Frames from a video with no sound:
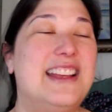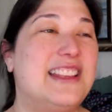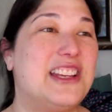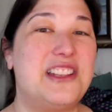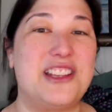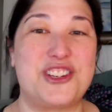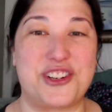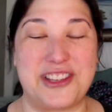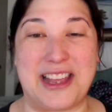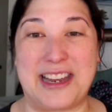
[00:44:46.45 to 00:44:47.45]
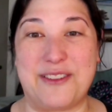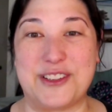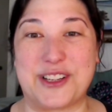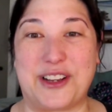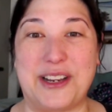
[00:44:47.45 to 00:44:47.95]
the, the shirt that he
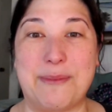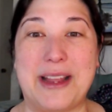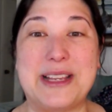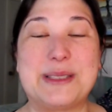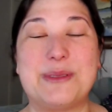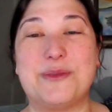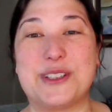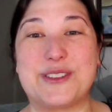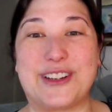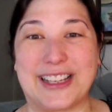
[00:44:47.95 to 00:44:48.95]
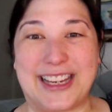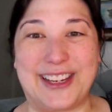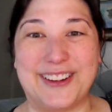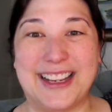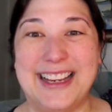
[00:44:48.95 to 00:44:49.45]
was on and my husband was really cute,